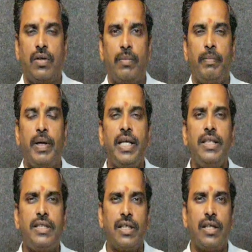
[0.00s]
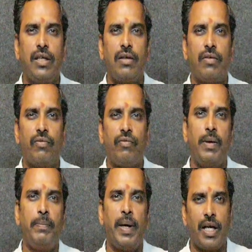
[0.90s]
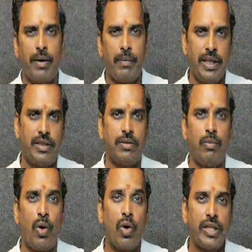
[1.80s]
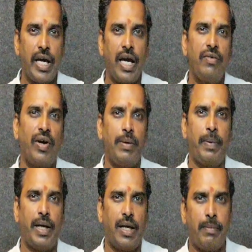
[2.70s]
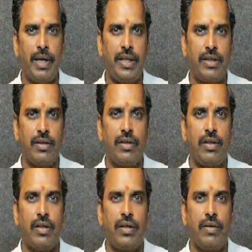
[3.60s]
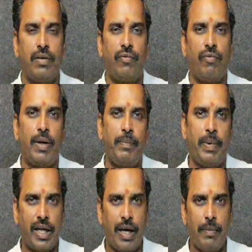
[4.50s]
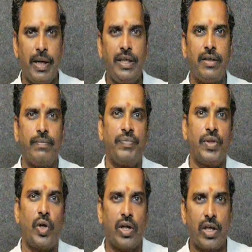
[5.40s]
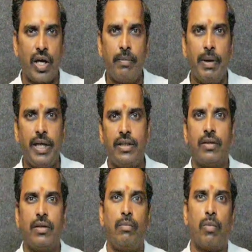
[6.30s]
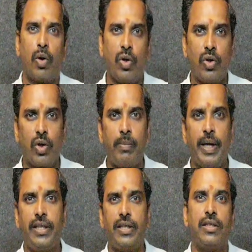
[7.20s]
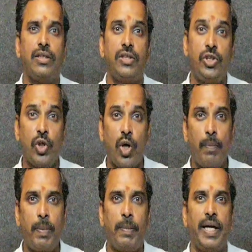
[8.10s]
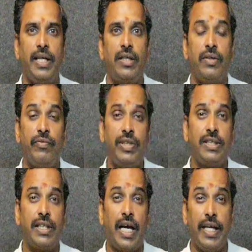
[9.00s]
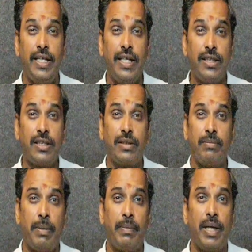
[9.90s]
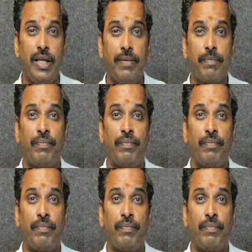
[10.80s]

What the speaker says: Means 1 petabyte, more than 1 petabyte. 1 petabyte, yottabyte, brontobyte, geobyte, which is the highest memory